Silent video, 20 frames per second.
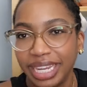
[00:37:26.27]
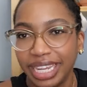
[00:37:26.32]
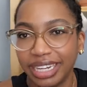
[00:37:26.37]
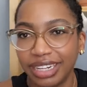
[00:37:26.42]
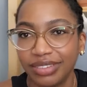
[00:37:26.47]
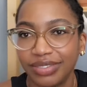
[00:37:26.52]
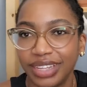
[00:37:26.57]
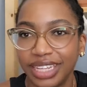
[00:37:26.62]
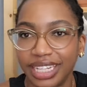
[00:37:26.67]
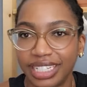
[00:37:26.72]

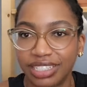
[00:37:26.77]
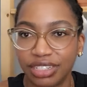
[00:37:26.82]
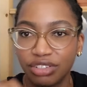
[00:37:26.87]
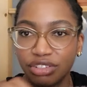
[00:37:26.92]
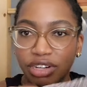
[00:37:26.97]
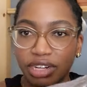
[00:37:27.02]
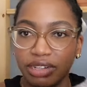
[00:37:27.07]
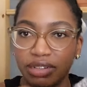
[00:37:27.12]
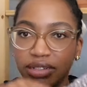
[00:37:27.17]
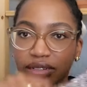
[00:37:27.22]
enough, I guess, to
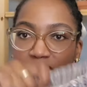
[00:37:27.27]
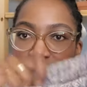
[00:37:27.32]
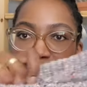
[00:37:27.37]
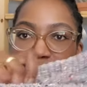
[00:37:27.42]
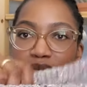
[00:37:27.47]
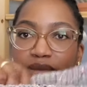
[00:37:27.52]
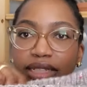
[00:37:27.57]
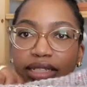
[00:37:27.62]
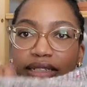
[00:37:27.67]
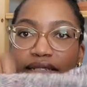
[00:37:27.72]
try it on,
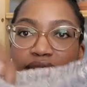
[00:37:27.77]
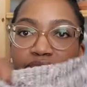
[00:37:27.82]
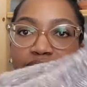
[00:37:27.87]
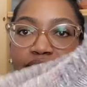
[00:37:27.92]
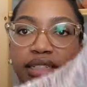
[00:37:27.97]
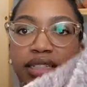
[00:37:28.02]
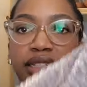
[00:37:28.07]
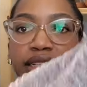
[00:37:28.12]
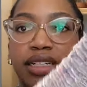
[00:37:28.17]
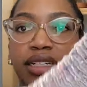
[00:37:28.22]
but
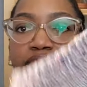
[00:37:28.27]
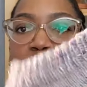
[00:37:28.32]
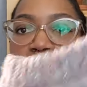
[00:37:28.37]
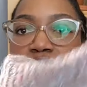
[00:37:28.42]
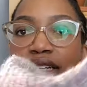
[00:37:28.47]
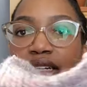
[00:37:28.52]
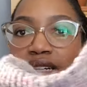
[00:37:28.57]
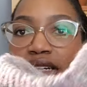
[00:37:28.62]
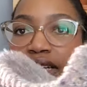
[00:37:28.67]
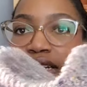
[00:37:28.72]

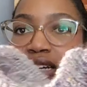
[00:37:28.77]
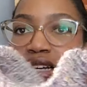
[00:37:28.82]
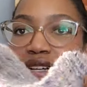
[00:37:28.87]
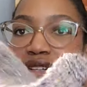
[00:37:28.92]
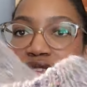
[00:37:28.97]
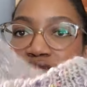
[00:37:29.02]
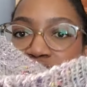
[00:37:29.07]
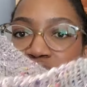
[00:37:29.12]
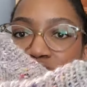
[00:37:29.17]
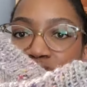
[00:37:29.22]
I'll
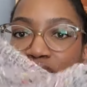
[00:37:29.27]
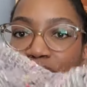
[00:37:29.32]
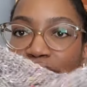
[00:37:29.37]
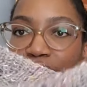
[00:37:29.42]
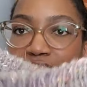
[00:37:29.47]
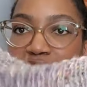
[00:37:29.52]
just show you